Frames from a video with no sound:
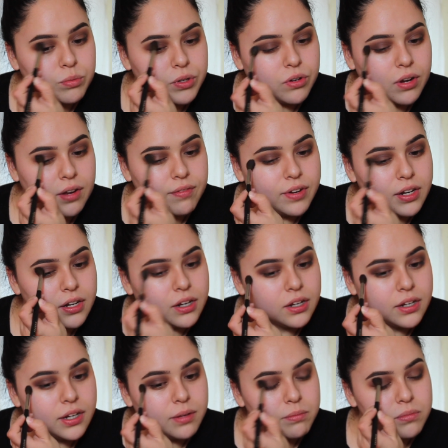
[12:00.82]
we don't have any
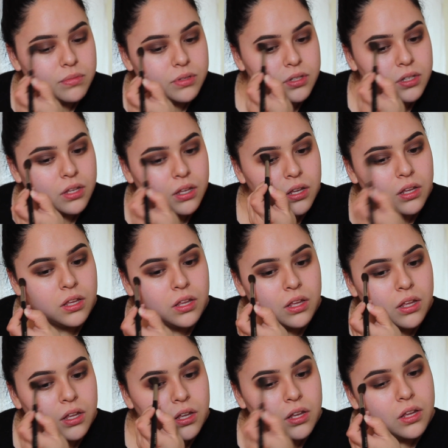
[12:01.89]
nicknames.
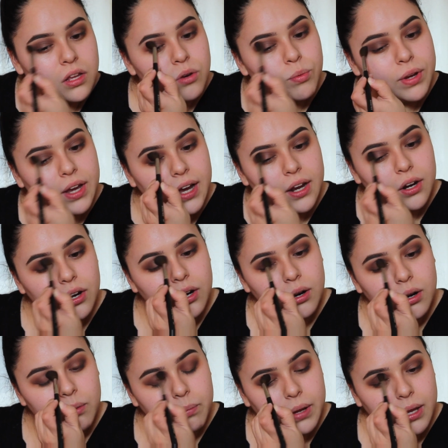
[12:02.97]
We had
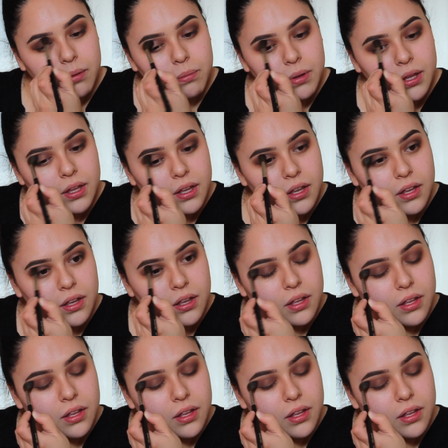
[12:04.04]
her baby,